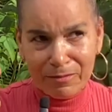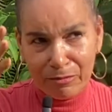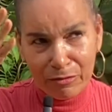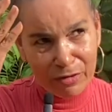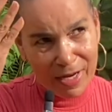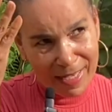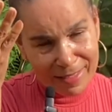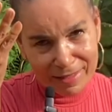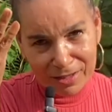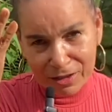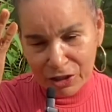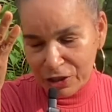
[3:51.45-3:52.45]
bright
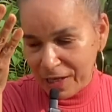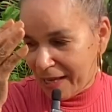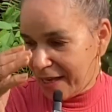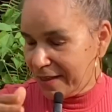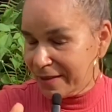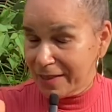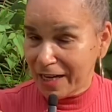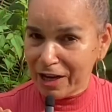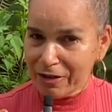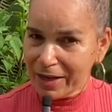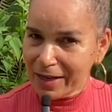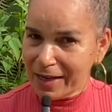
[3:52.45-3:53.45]
sunshine,
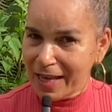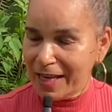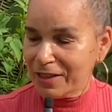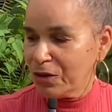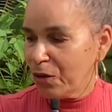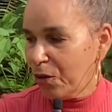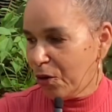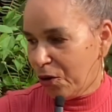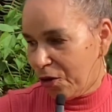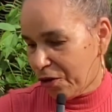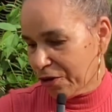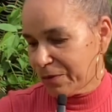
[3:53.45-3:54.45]
direct light,
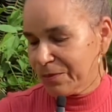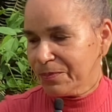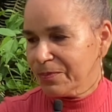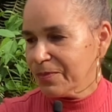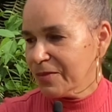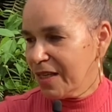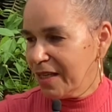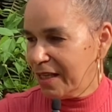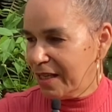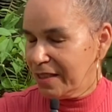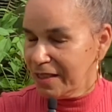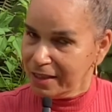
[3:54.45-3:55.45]
or
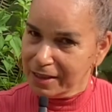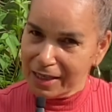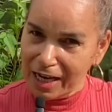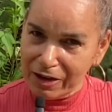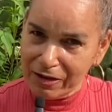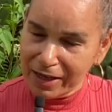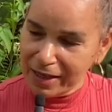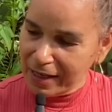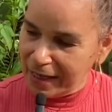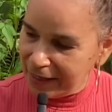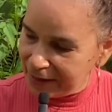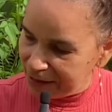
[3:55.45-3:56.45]
in indirect
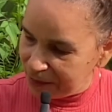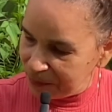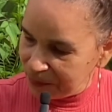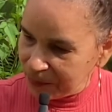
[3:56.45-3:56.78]
light.